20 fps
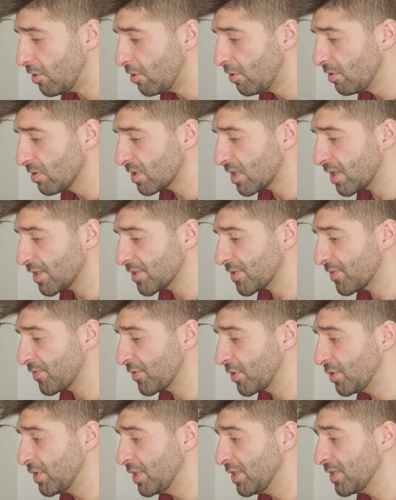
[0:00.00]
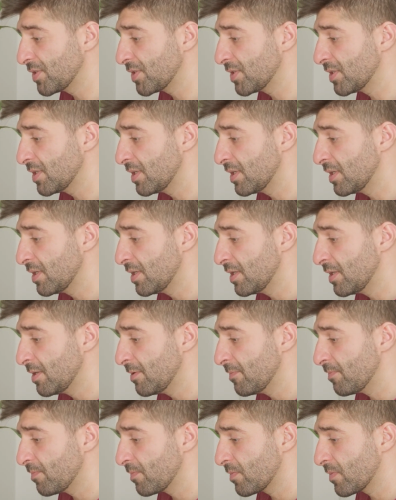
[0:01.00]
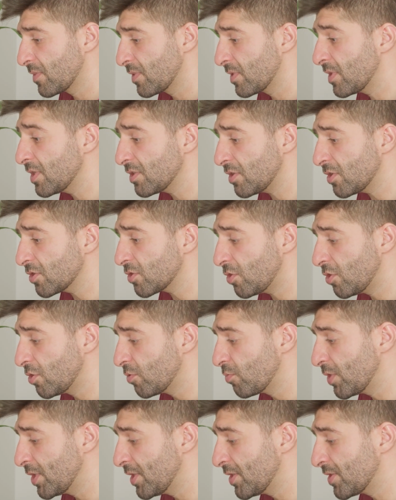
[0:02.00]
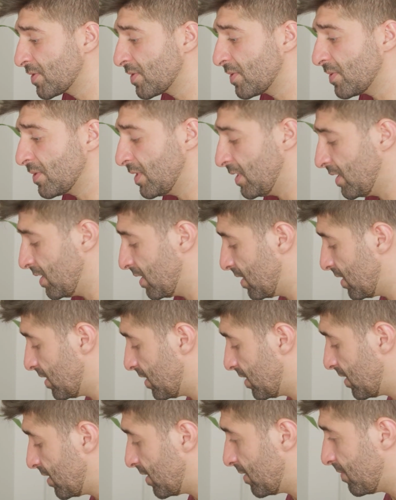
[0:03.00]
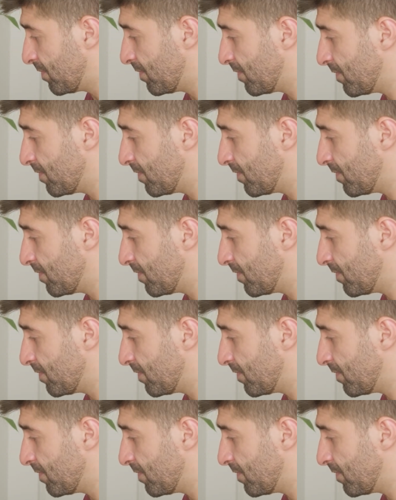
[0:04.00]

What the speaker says: all kinds of goodies, they're not always the